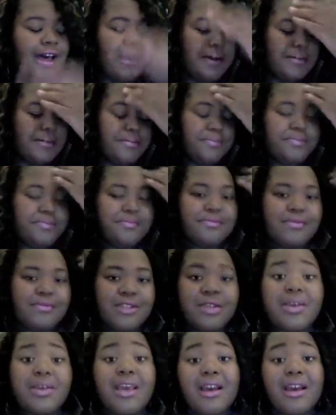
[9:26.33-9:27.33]

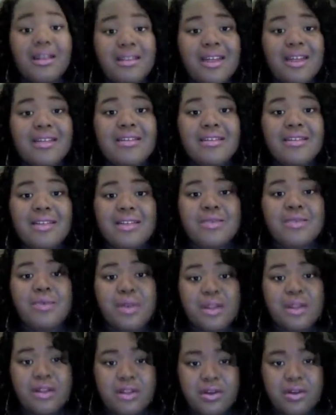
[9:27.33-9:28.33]
So yeah,
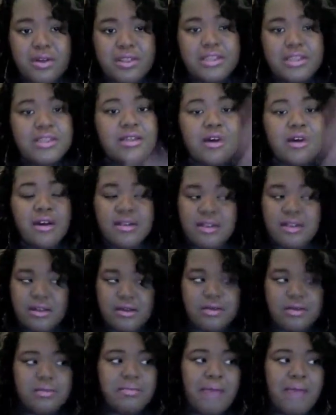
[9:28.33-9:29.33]
that's one of the noises.
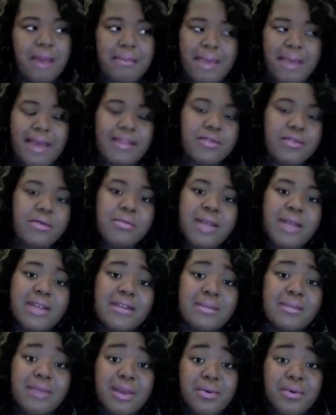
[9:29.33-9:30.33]
Also, my
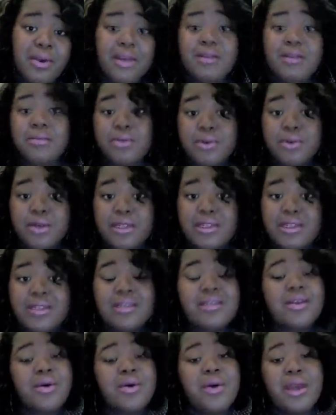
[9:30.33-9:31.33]
bathroom likes to make random
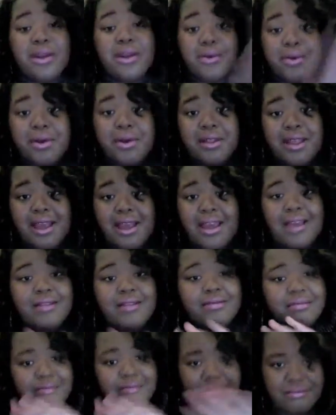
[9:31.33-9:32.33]
noises, so ignore
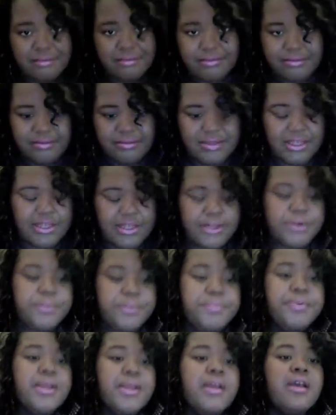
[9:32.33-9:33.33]
that.
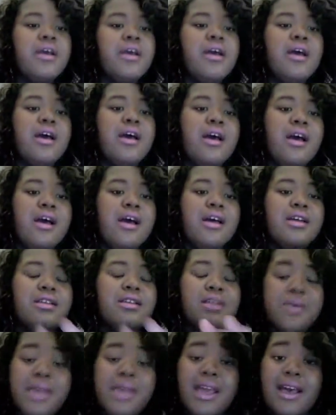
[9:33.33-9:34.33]
Anywho.
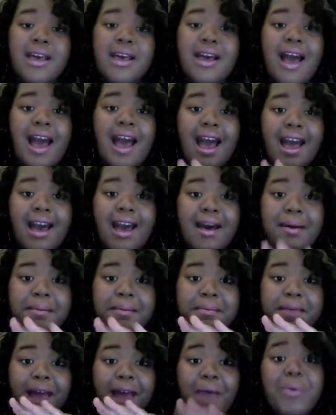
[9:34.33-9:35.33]
So yeah,
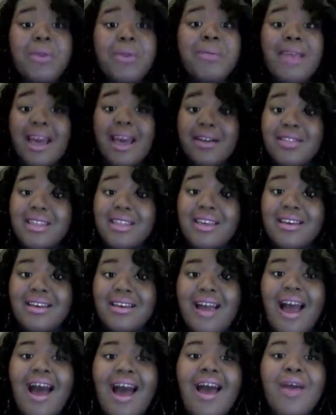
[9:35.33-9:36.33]
I want to be
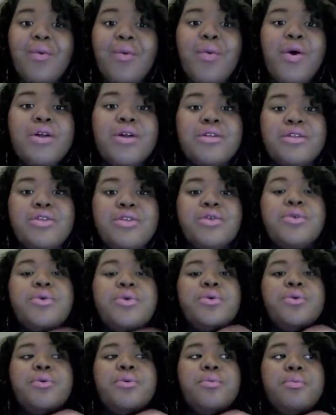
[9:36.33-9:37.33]
healthy. I want
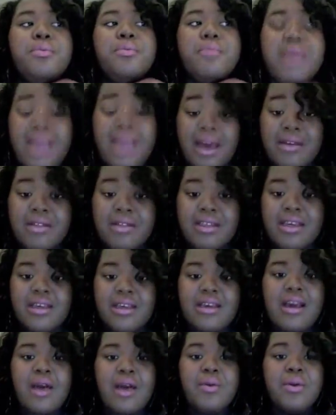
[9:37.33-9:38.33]
to be
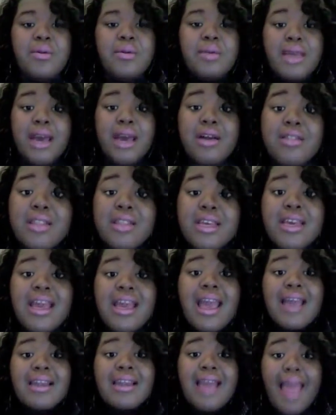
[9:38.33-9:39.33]
healthy. I want to be
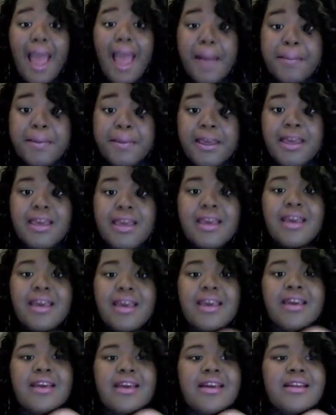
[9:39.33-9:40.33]
healthy and
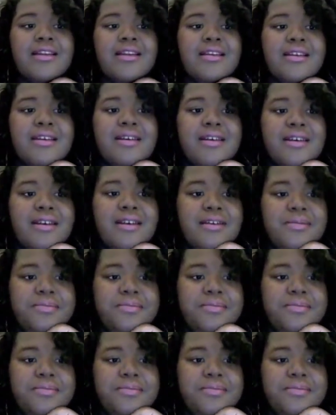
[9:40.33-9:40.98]
happy, and